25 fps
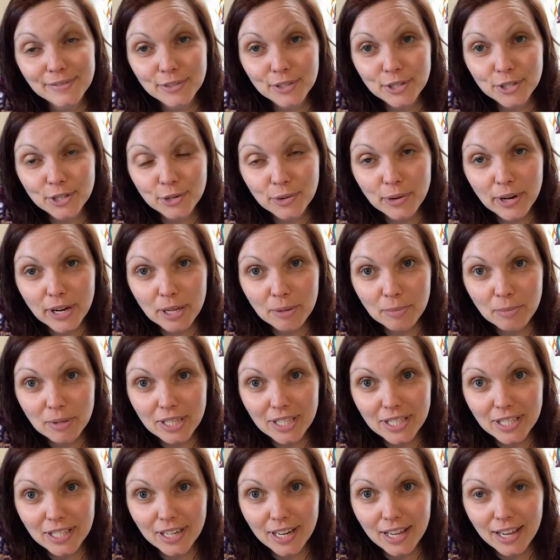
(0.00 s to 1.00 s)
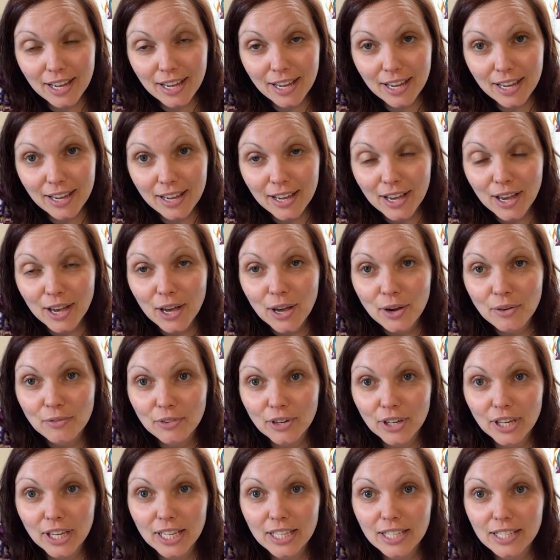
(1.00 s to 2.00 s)
for joining me today for
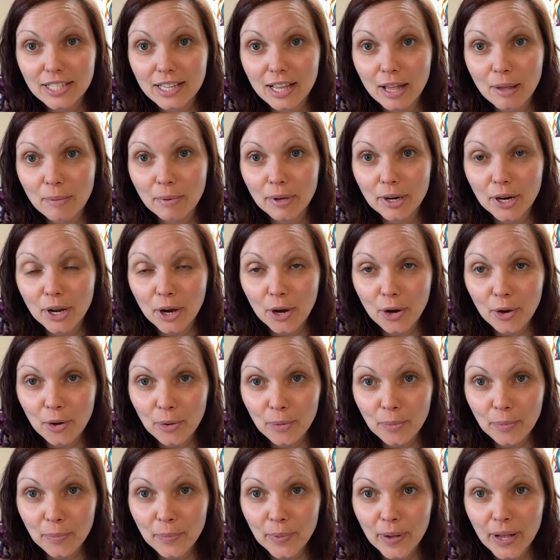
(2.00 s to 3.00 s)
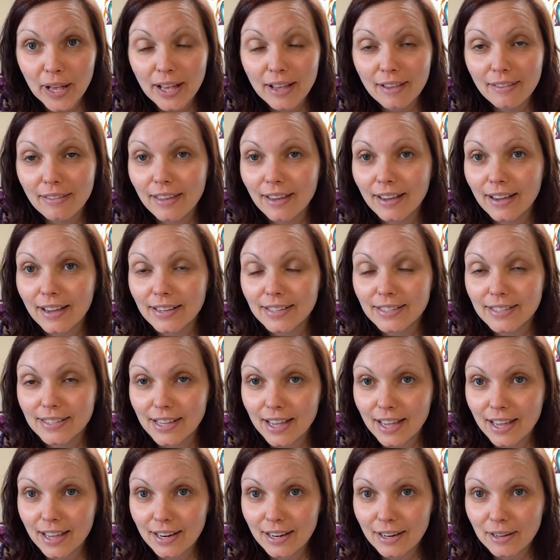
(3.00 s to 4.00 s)
Kids Club at Home. Like I
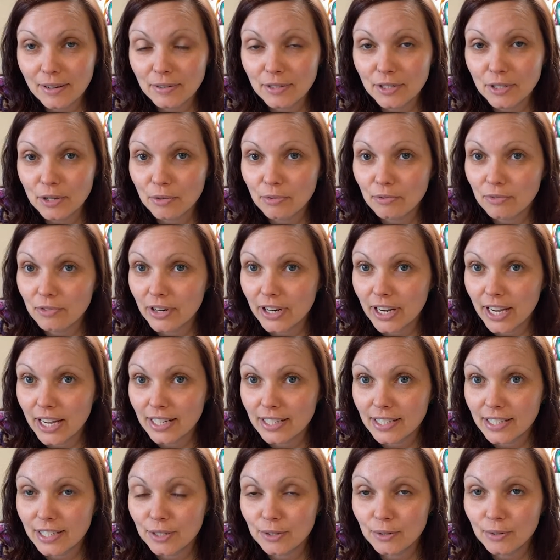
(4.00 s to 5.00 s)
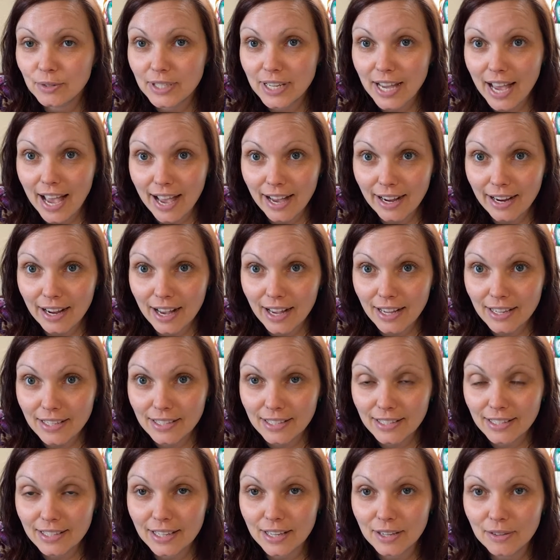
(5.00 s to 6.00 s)
said, don't forget to tag
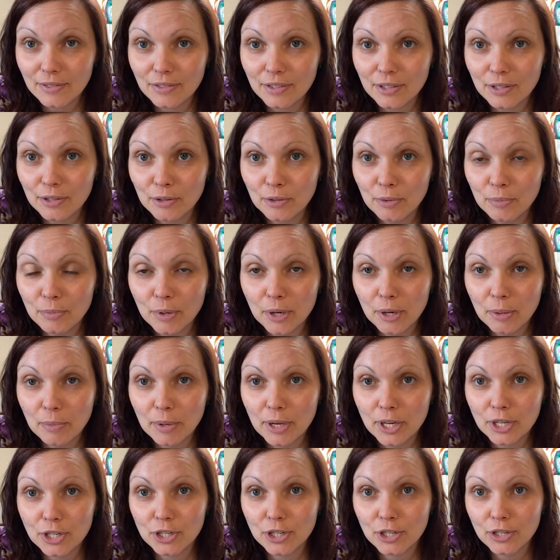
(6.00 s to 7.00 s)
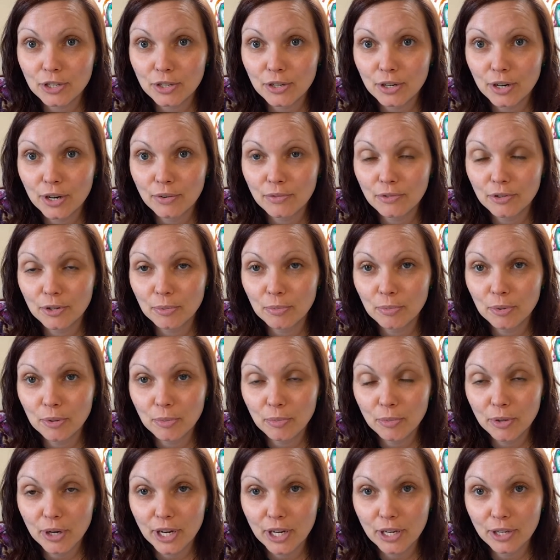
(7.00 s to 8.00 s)
us. If you put a picture of your
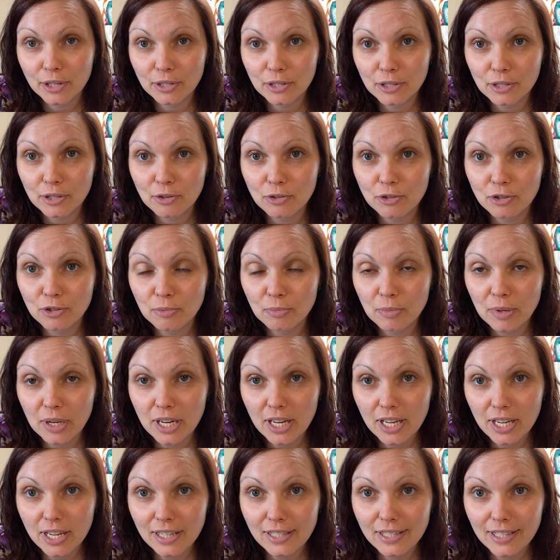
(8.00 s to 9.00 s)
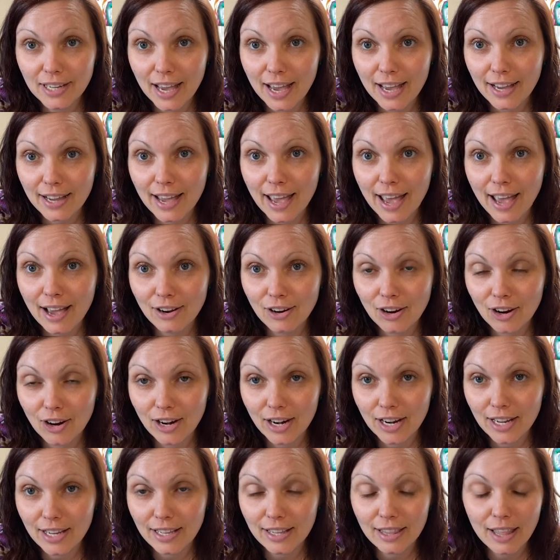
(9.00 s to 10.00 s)
boomerang on social media, tag at
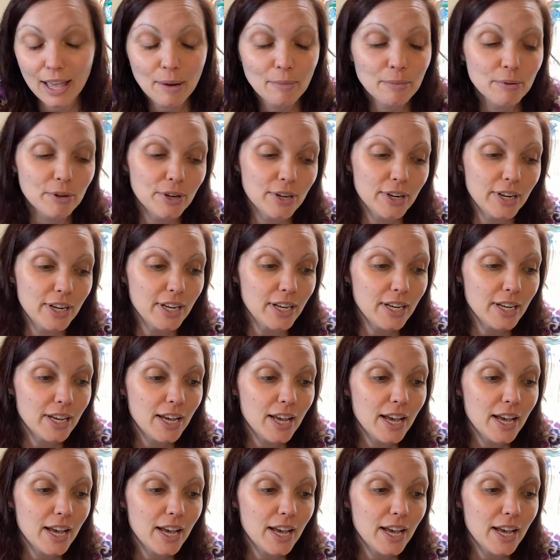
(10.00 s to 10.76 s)
Carnegie Library.